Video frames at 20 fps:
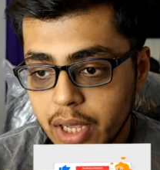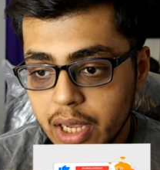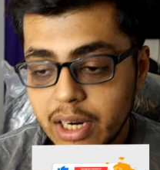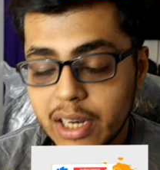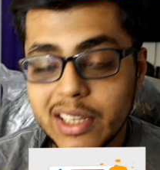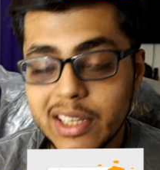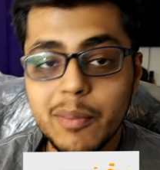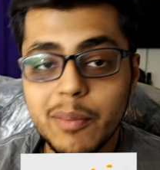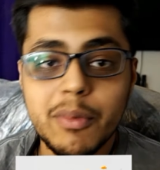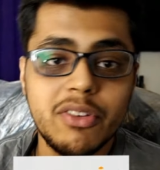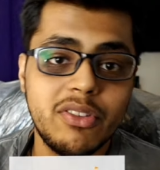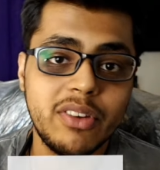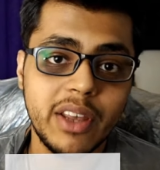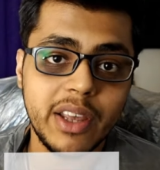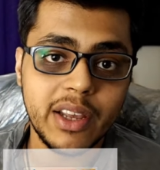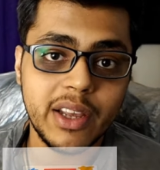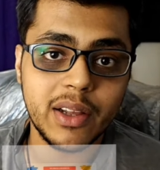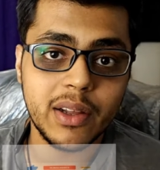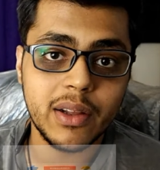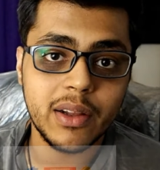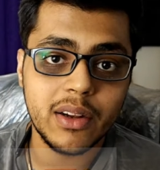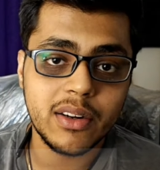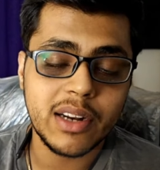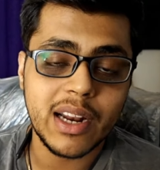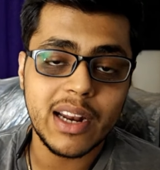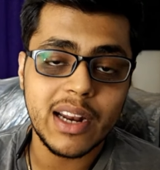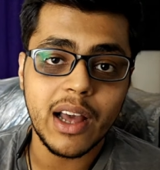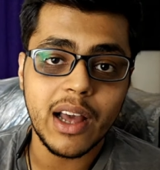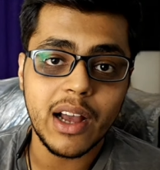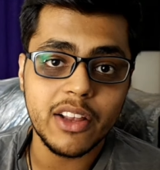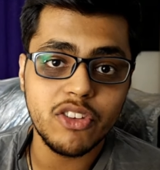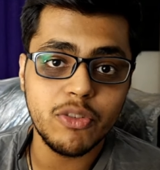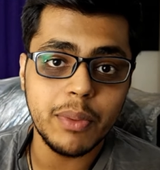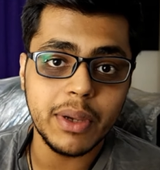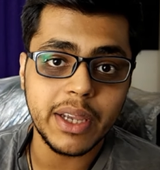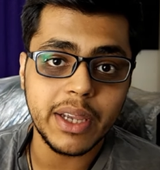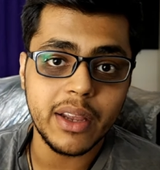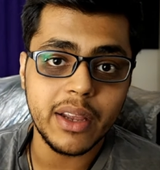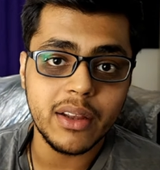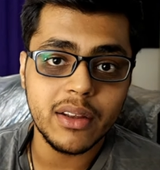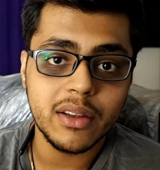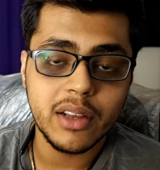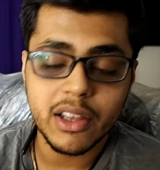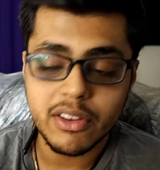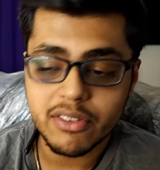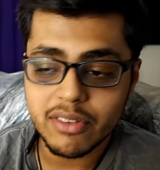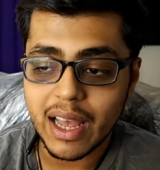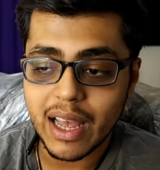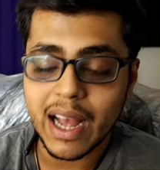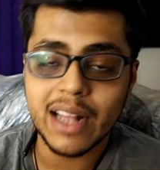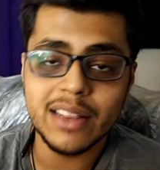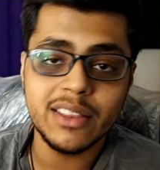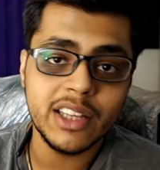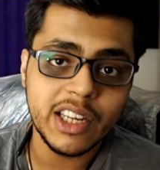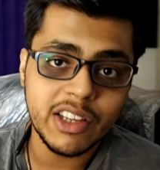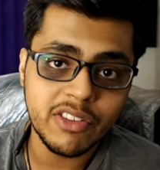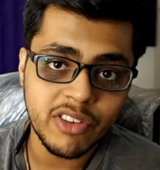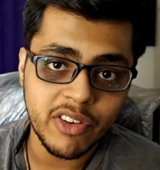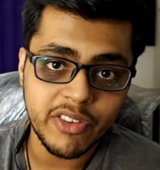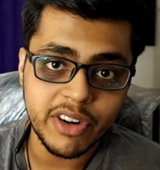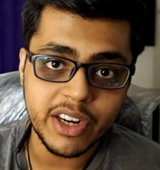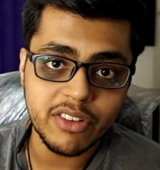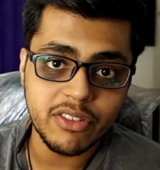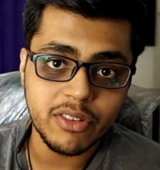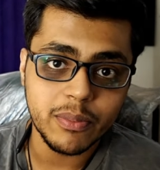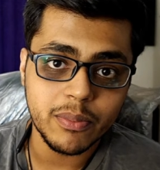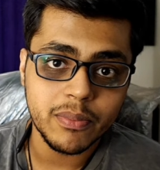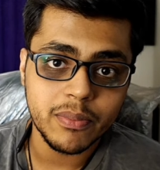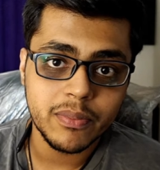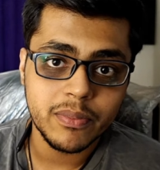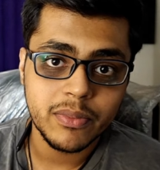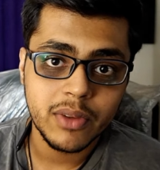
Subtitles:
Another mistake Ten Hag is making is Anthony favoritism.